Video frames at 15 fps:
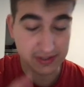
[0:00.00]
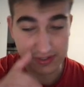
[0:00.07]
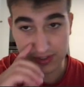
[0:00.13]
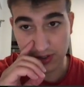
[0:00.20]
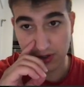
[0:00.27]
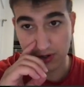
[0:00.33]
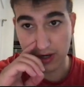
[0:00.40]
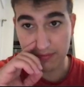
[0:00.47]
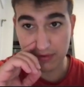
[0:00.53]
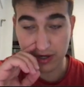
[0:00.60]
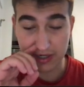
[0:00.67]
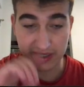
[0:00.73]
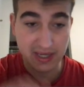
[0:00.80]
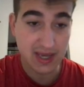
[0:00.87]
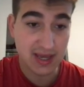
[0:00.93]
So I'm going
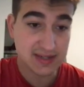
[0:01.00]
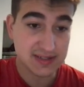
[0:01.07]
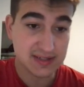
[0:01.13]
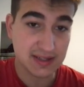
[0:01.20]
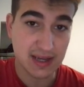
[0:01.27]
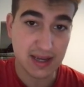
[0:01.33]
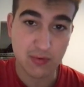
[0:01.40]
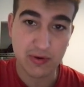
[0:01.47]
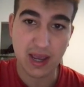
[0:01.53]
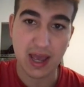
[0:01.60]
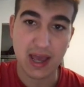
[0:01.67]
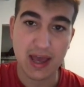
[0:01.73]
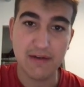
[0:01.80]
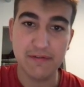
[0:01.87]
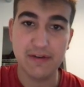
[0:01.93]
to guess that we
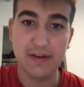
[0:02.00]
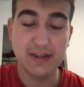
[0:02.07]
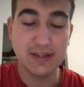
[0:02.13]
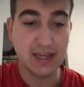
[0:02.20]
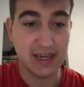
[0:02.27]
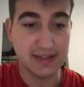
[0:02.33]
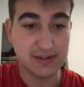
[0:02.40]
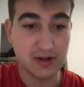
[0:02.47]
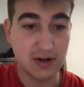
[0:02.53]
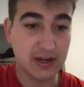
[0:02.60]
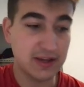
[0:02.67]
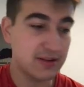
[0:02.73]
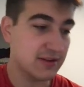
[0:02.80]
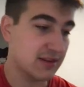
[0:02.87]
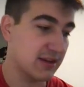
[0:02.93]
have a
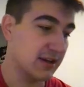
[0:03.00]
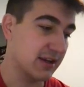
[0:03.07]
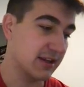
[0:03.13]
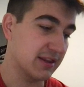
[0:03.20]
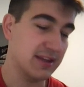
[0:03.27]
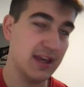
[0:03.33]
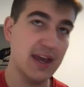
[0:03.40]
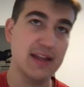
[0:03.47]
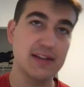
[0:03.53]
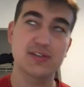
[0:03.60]
target thing at the end.